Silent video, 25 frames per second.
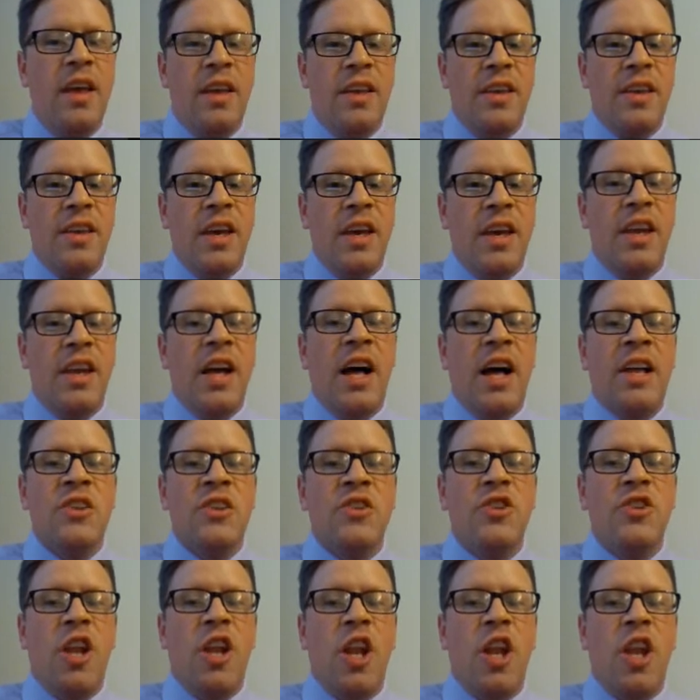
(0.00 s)
Yet Han
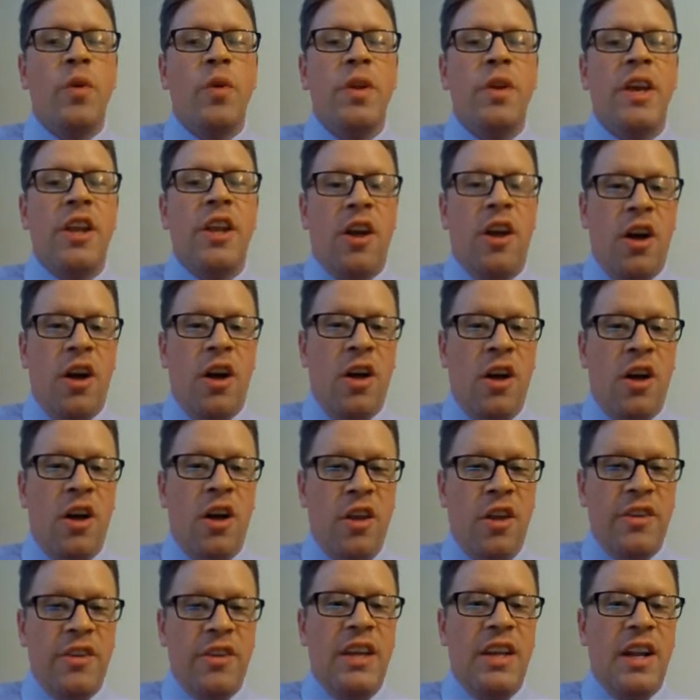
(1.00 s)
Solo would get
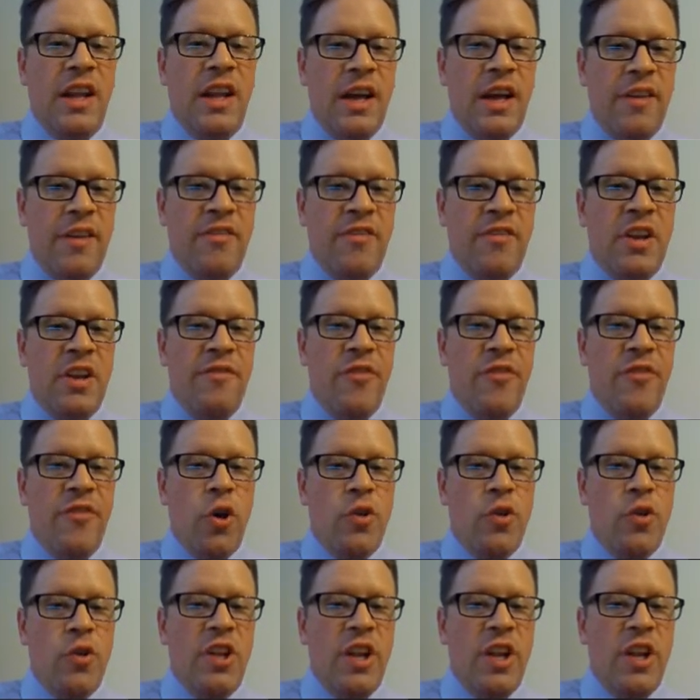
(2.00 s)
all 11 of
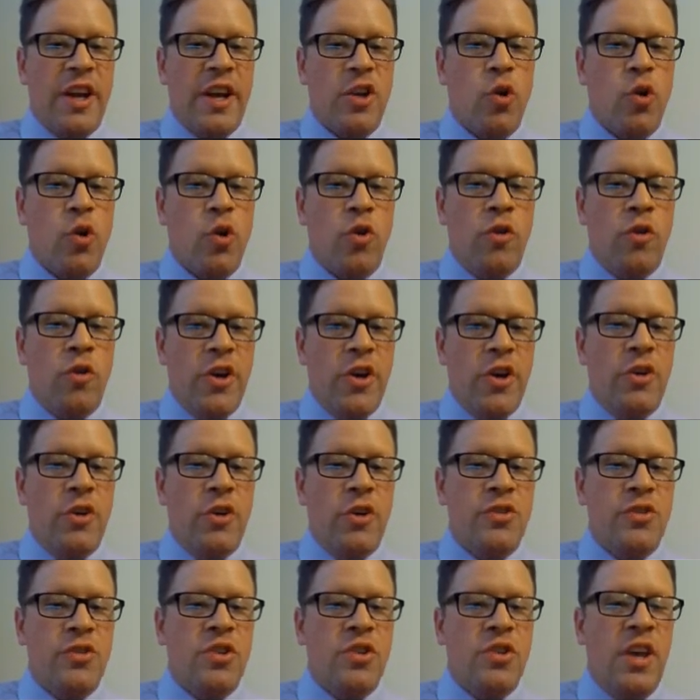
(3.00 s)
those electoral
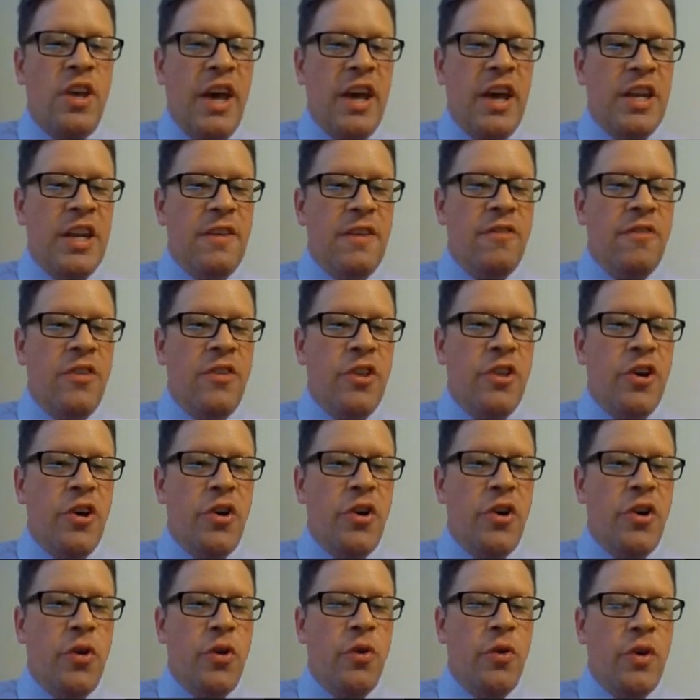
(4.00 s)
votes. And even
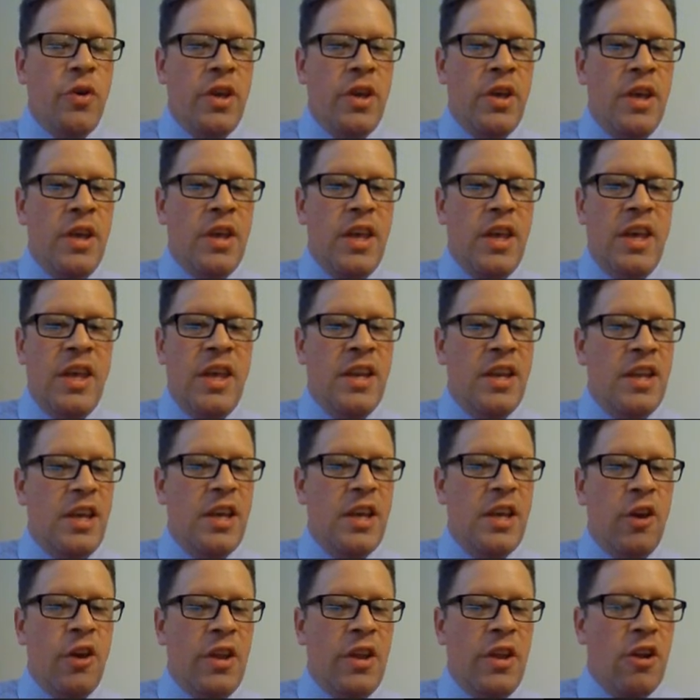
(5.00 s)
though
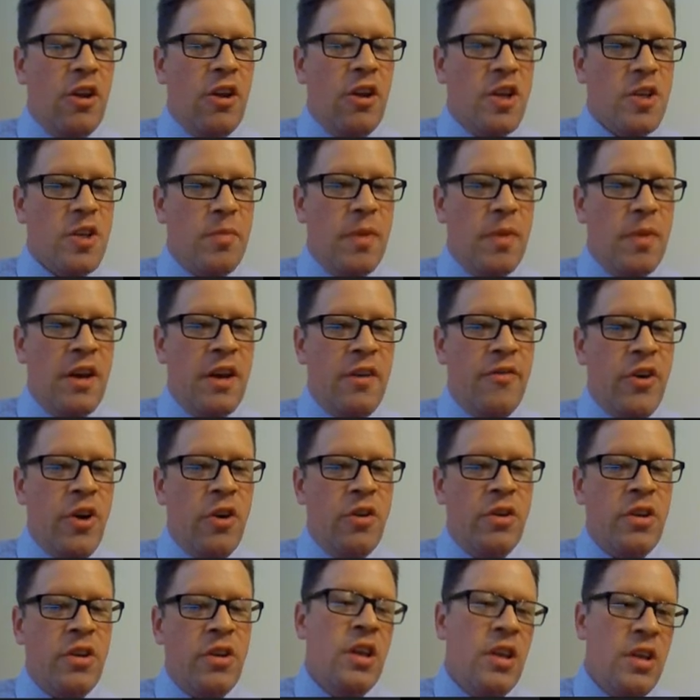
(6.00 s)
Indy only lost by a
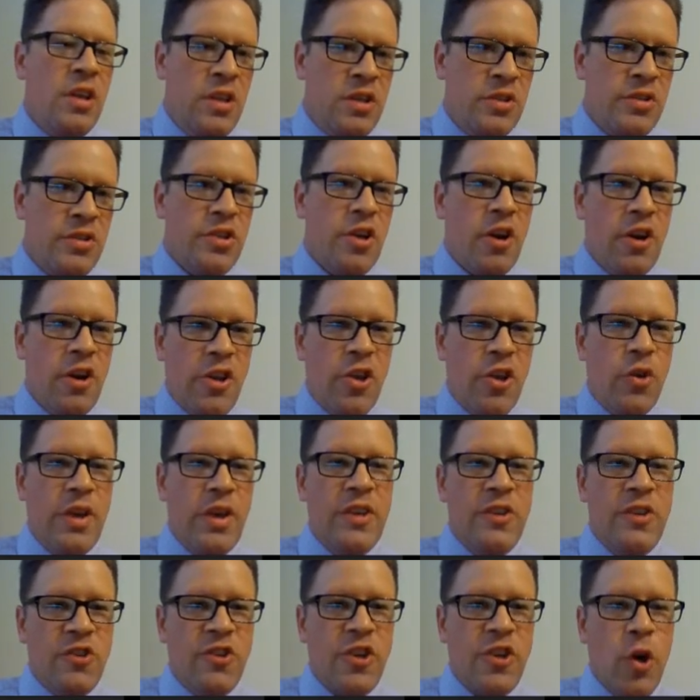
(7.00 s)
vote, sorry, you
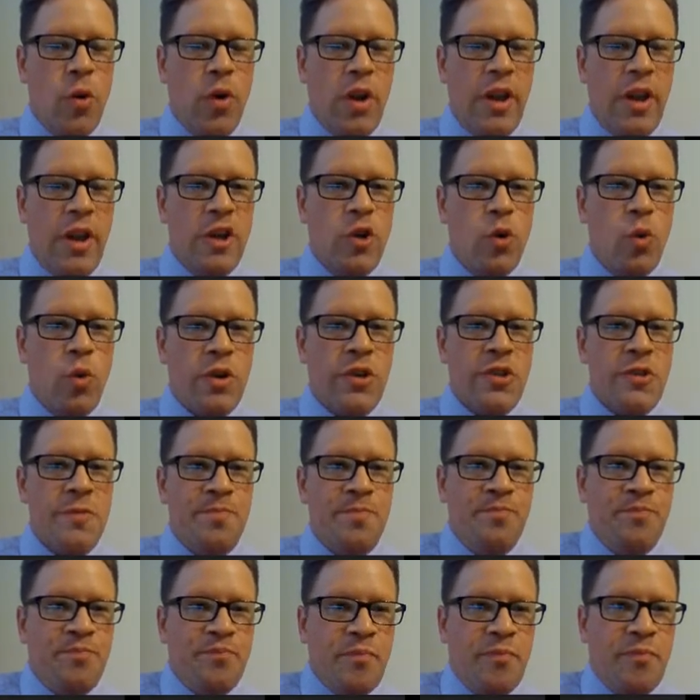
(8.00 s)
get 0 electors.
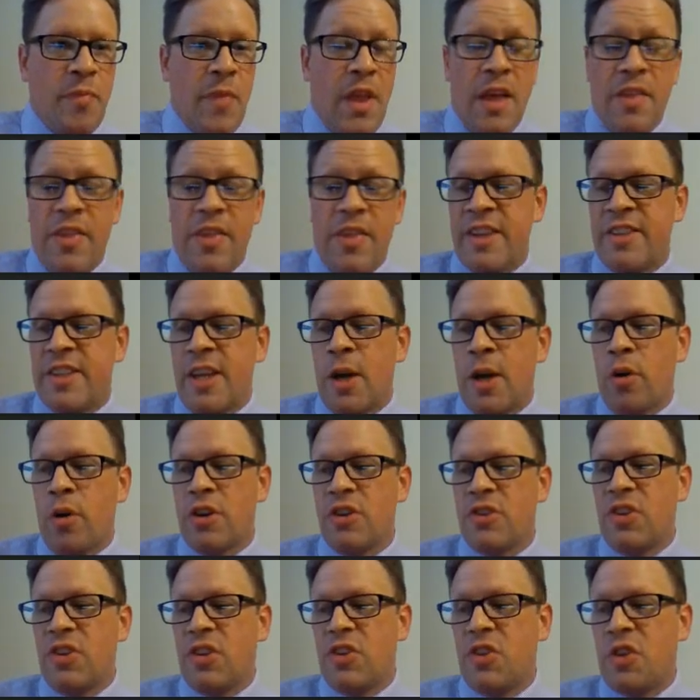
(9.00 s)
That's how our
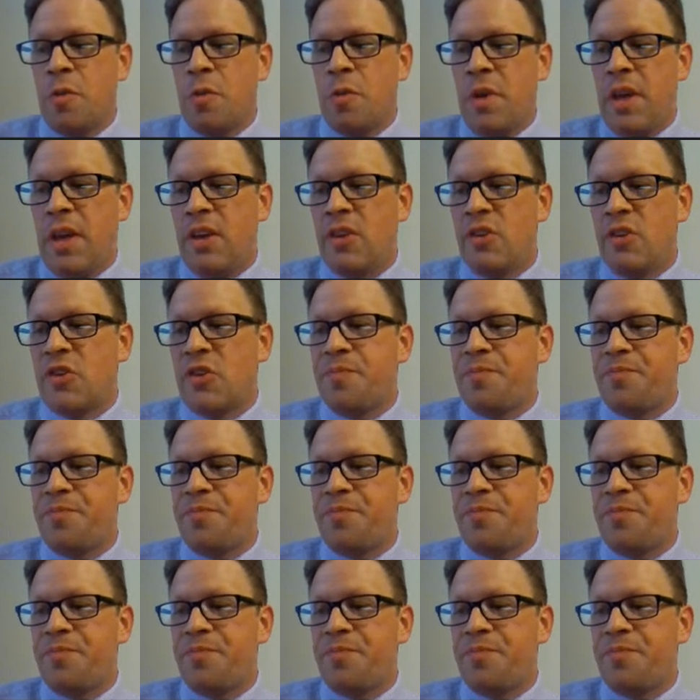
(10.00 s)
system is.